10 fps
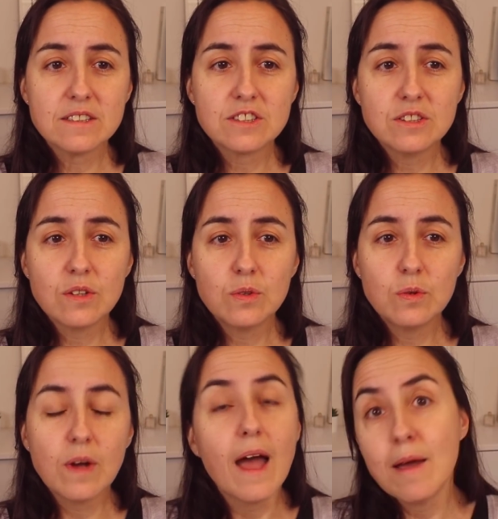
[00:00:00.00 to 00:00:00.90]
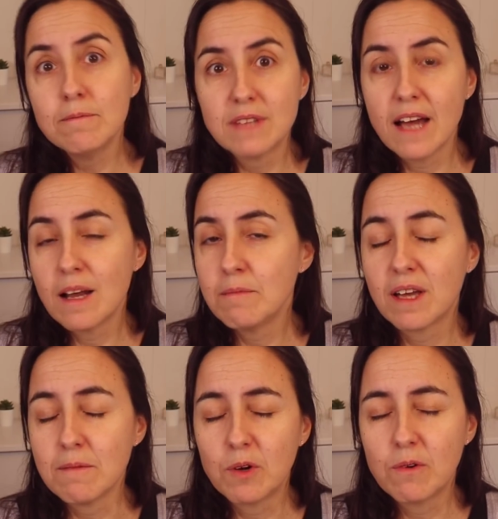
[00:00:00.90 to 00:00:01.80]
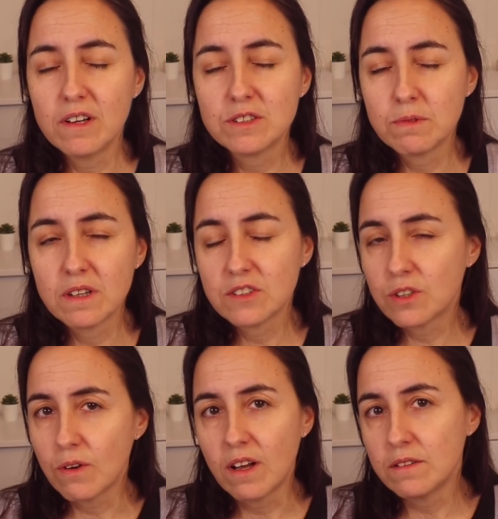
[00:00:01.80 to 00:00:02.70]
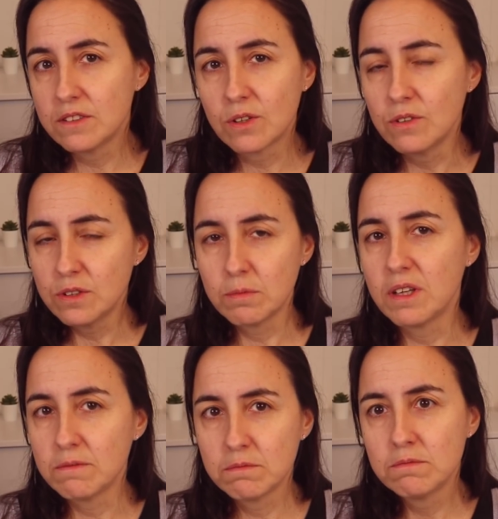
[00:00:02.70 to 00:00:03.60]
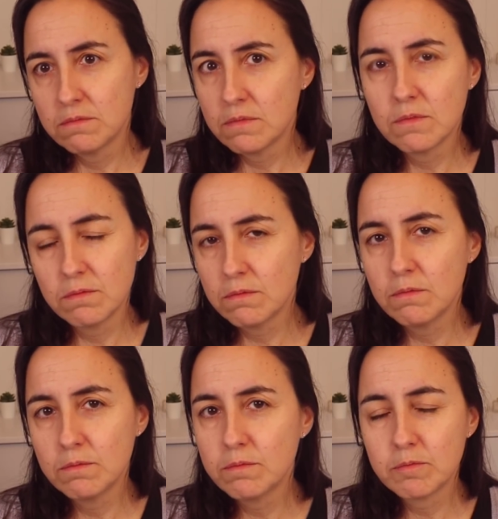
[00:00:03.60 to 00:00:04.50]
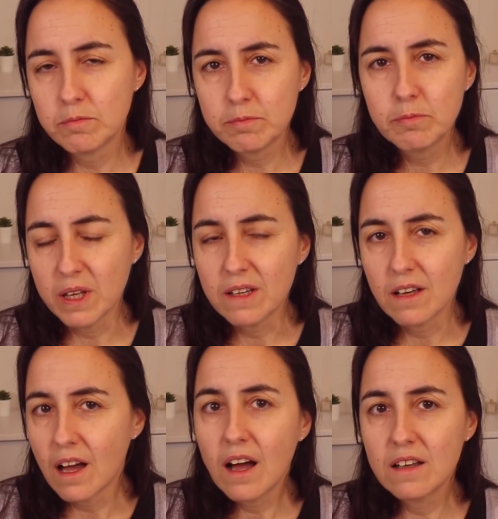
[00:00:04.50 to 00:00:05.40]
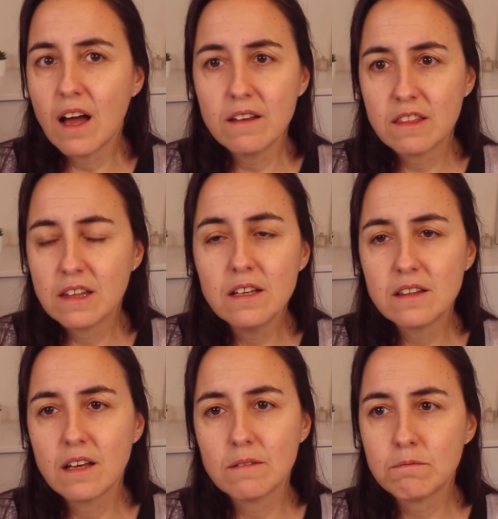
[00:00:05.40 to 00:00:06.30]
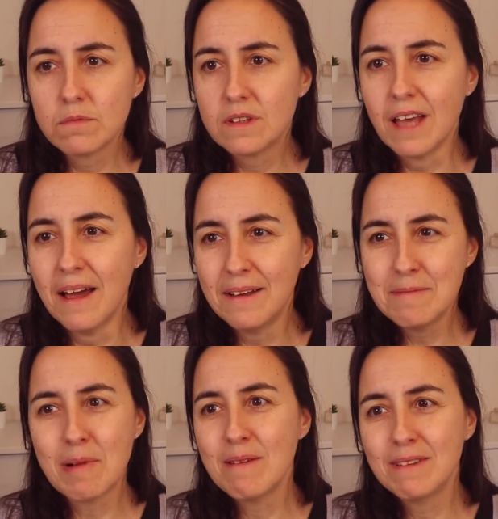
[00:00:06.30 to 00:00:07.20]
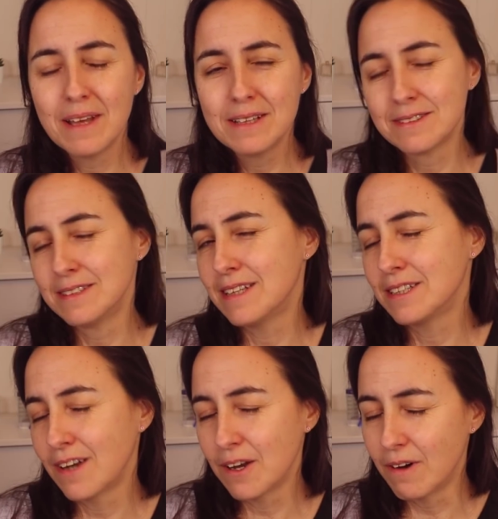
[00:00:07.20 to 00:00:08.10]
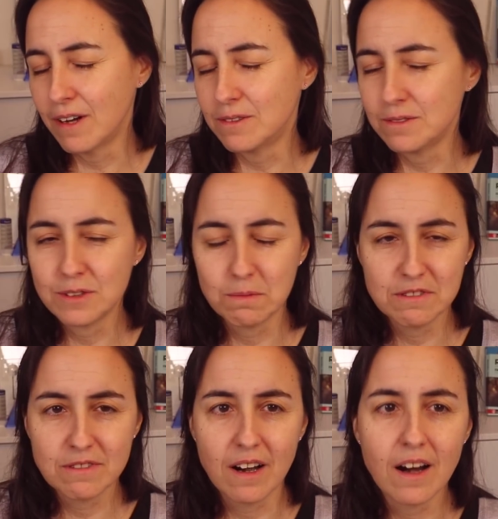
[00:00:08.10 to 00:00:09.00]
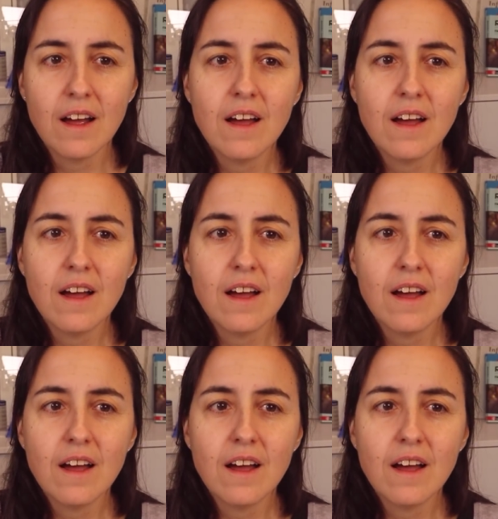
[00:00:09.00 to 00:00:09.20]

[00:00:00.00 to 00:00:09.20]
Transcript: So, and dynamic queries with SQL is going to be big. I think the implementation is actually quite cool, to be fair.